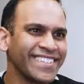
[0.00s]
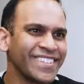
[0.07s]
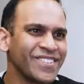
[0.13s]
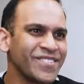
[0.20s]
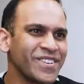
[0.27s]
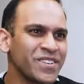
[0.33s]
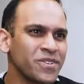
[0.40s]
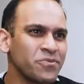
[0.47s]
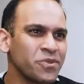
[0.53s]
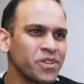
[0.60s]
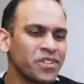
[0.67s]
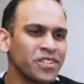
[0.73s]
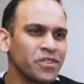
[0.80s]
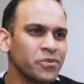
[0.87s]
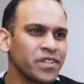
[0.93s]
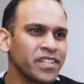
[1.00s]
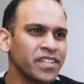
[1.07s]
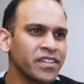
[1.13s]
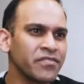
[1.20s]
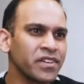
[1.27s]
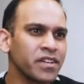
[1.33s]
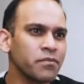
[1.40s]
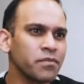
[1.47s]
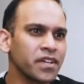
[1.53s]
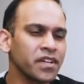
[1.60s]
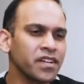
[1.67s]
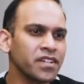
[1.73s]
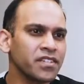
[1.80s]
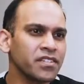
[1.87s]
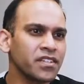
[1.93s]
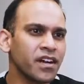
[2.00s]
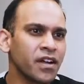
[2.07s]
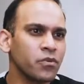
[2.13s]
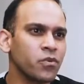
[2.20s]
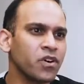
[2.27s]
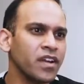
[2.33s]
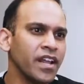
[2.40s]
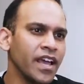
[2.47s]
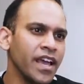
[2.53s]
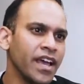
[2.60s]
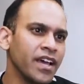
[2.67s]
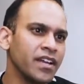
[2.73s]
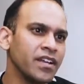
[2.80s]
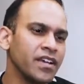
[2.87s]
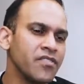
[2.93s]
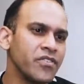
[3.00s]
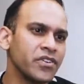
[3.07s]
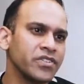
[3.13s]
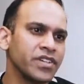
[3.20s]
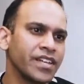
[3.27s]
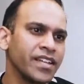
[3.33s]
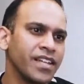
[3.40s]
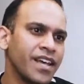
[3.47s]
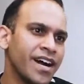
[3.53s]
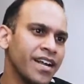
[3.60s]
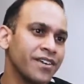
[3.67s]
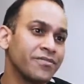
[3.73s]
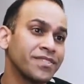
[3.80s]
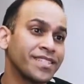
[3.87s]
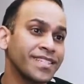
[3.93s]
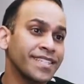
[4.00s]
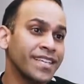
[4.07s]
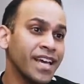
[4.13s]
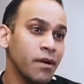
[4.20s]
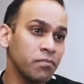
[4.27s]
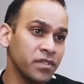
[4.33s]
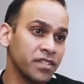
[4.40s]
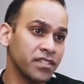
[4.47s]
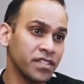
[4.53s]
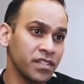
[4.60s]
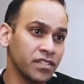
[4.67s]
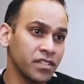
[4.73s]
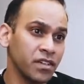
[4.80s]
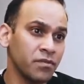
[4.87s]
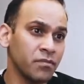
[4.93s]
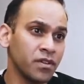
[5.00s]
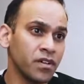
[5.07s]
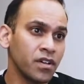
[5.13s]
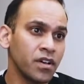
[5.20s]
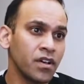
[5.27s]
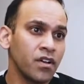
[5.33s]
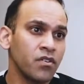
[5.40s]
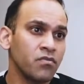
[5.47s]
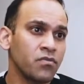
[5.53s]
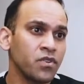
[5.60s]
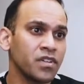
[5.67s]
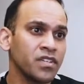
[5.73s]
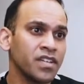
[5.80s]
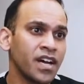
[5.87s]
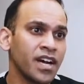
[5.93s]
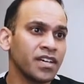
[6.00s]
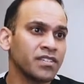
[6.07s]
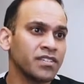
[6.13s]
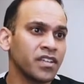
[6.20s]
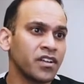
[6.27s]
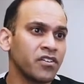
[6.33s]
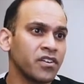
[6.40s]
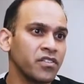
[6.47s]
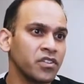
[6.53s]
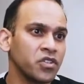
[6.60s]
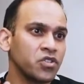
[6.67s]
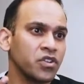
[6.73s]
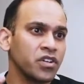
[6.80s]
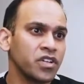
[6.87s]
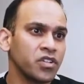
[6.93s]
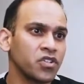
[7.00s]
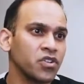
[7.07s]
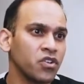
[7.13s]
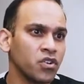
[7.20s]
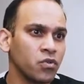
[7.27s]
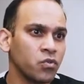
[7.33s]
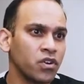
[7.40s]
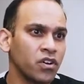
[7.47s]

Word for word: it's a weird world that we live in, because on one hand, there's a lot of skepticism for docs that are in the traditional